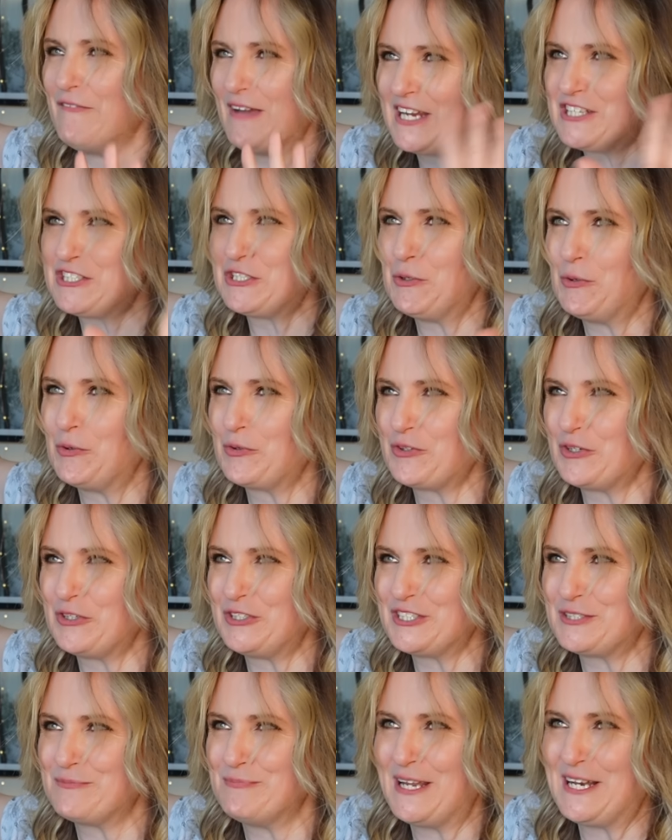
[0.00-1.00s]
actually also
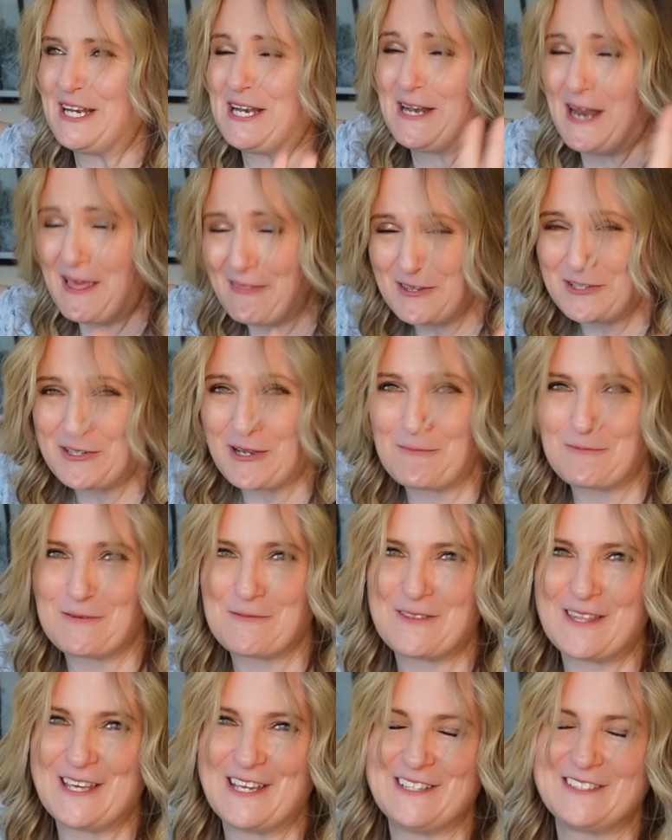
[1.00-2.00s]
just made another top
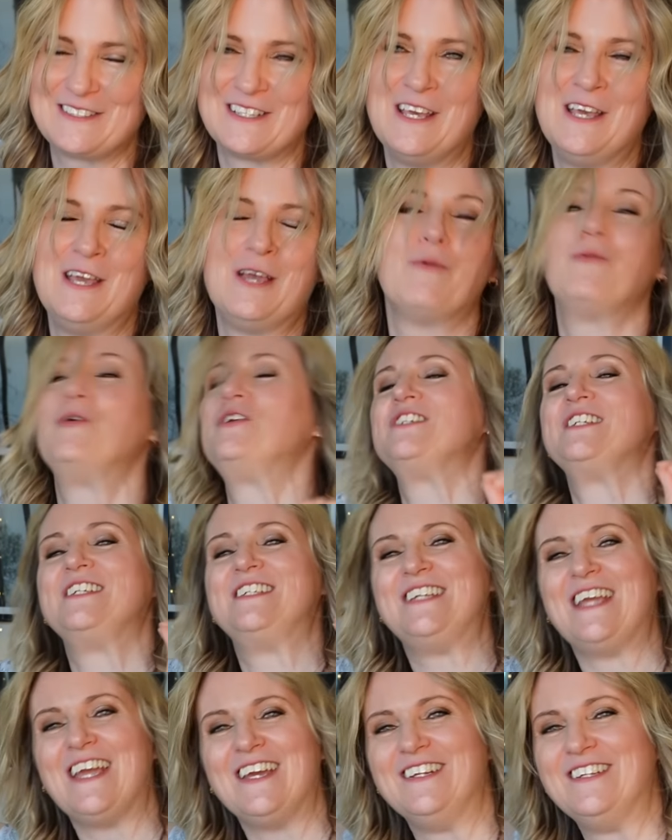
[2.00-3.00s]
of theirs, which
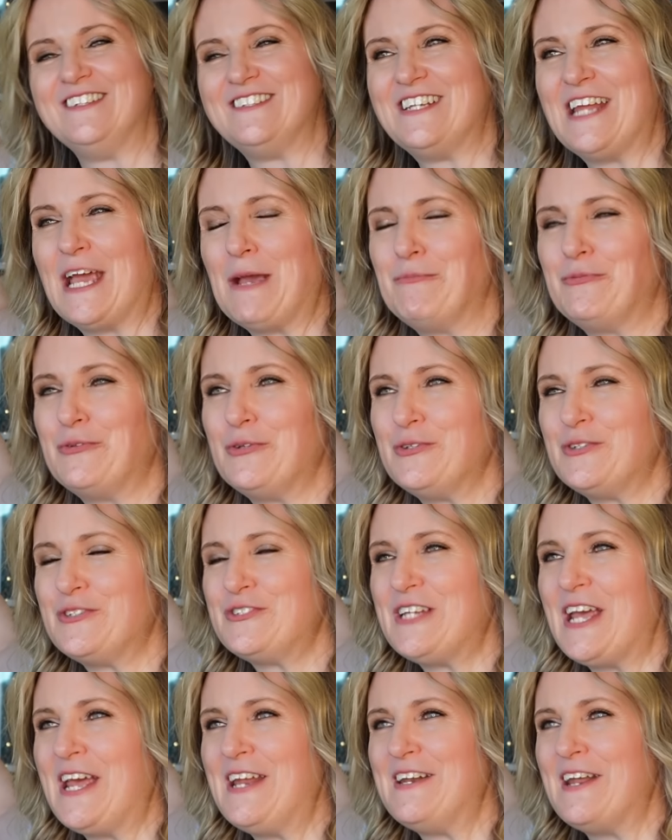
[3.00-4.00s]
again is an absolute
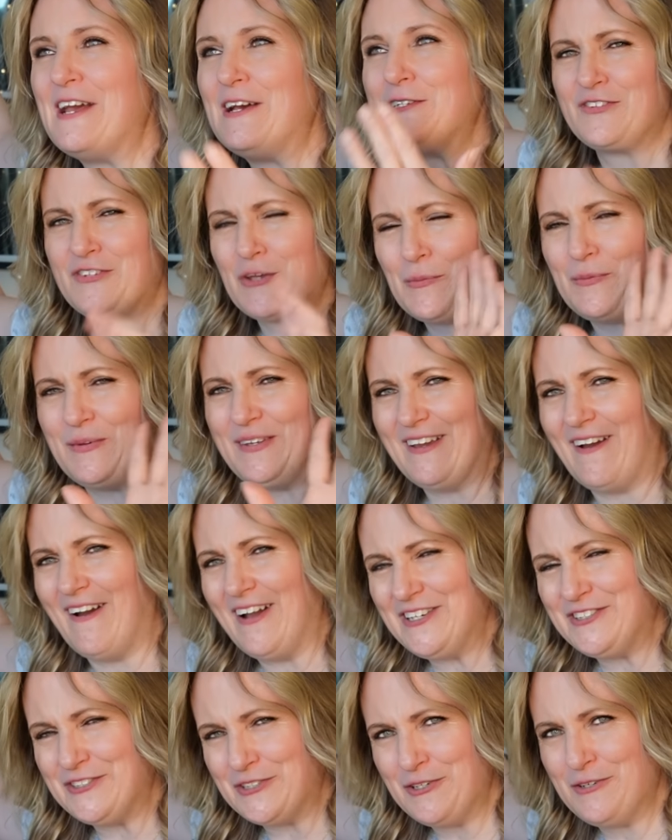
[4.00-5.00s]
standout. So
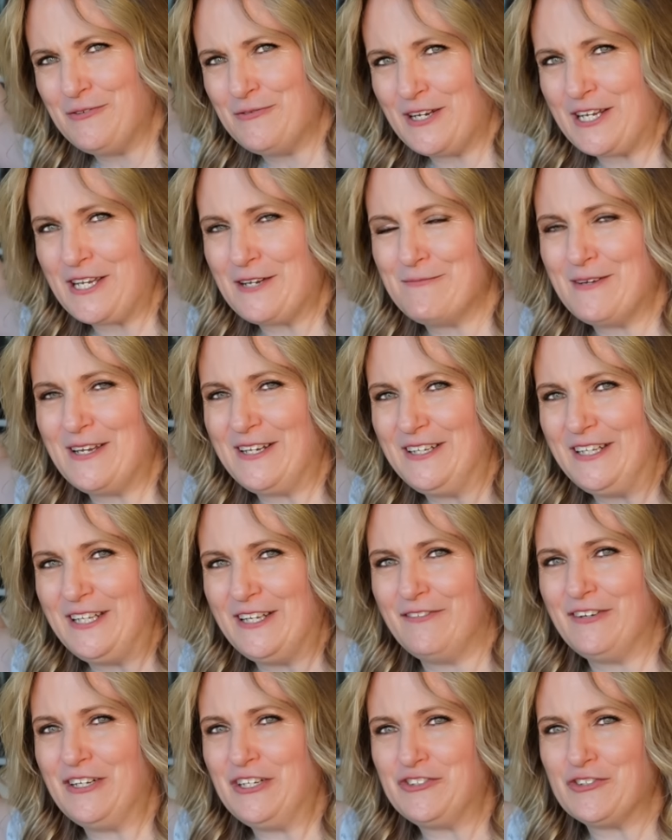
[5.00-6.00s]
I do recommend
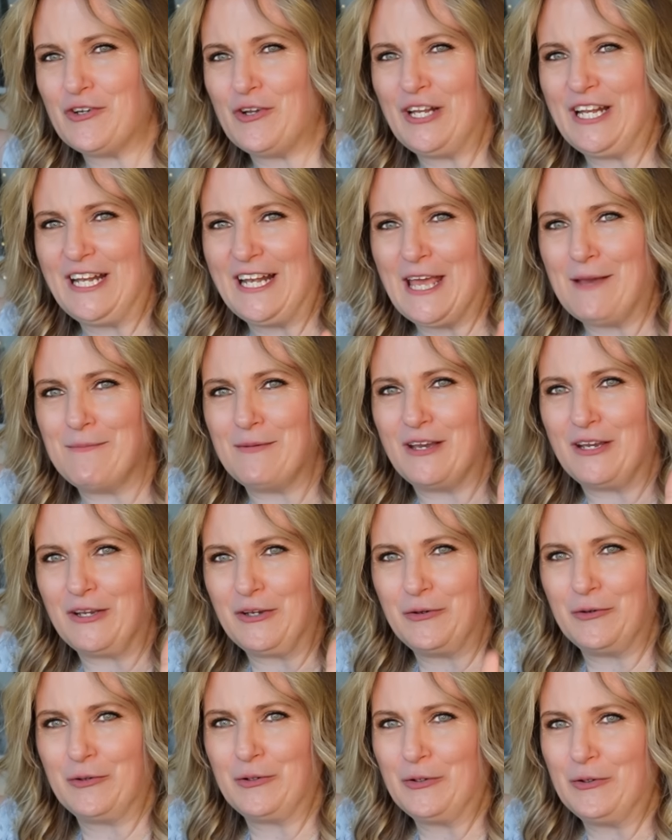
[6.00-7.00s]
giving Joli Lab a
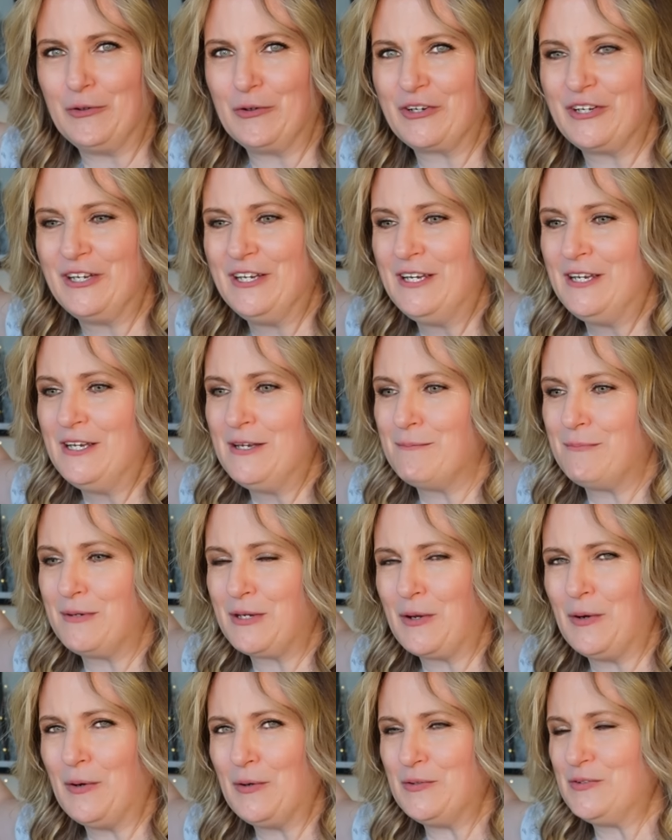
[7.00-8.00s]
good look
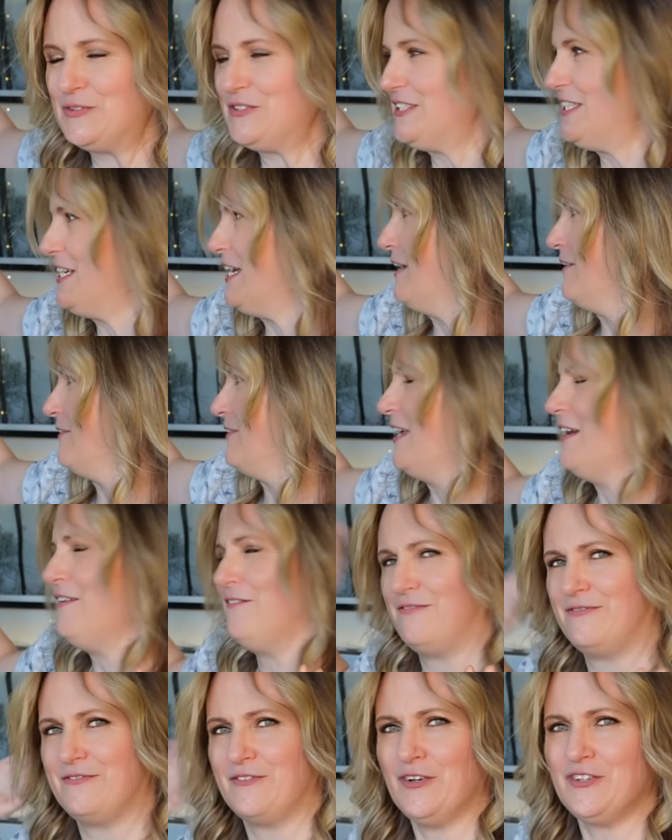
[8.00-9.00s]
because yeah,
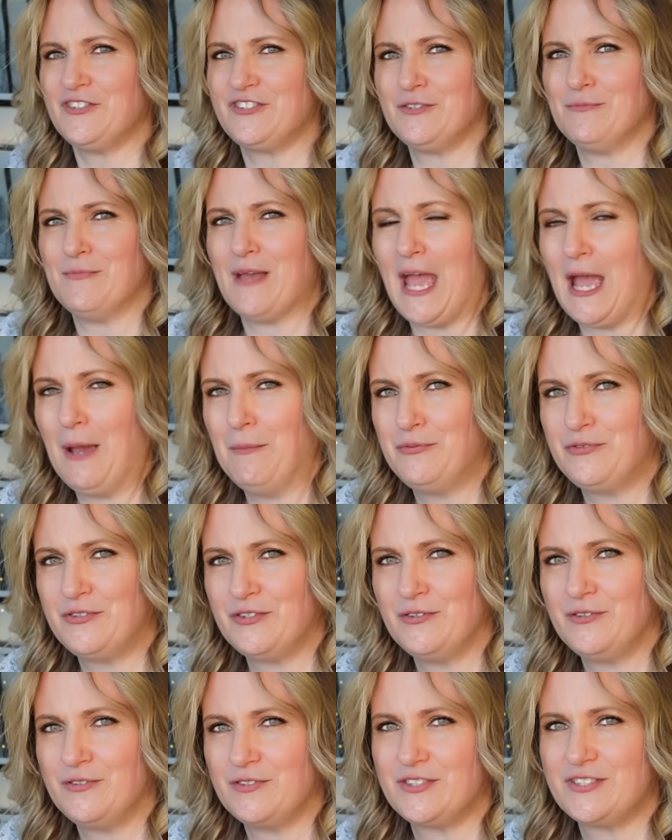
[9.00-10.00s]
they've got some
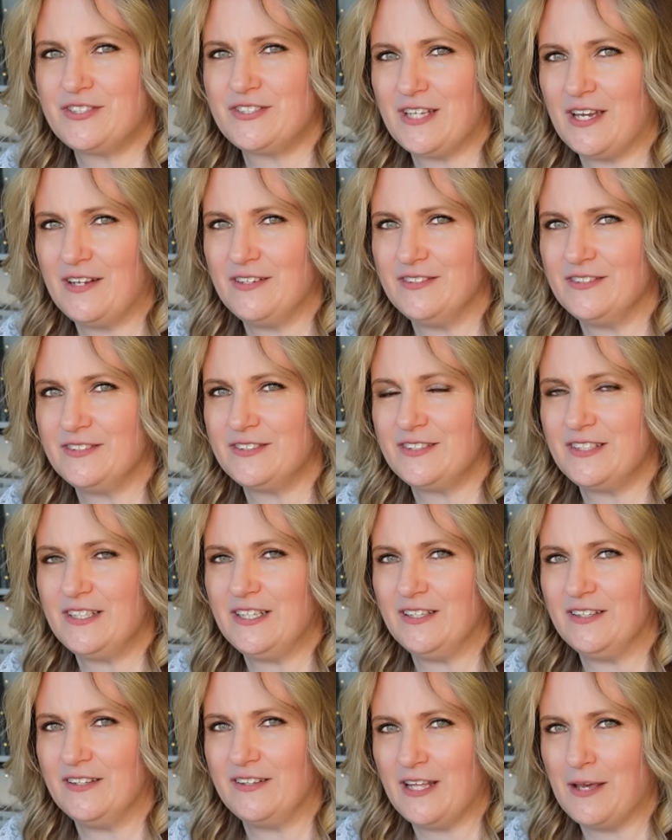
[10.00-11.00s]
absolute stunners
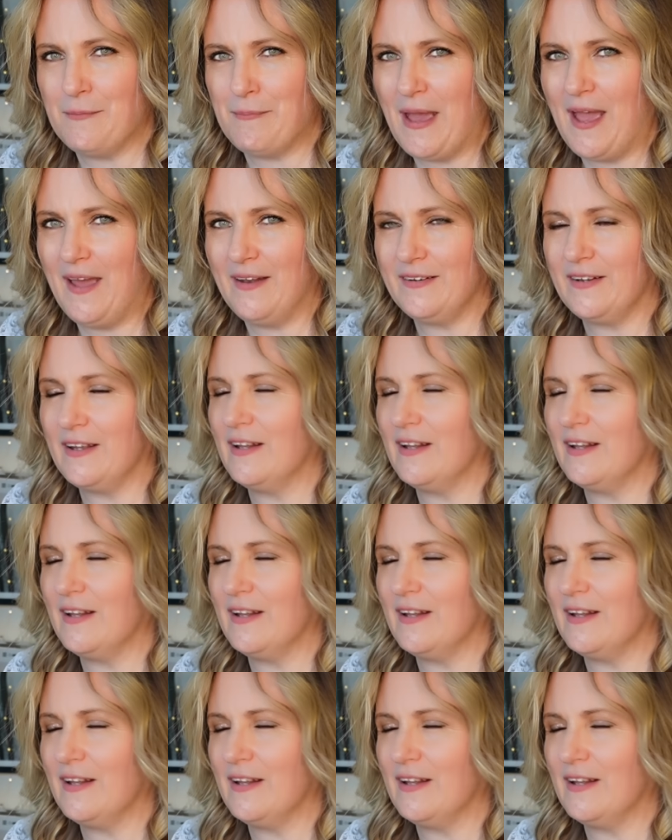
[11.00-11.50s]
in their pattern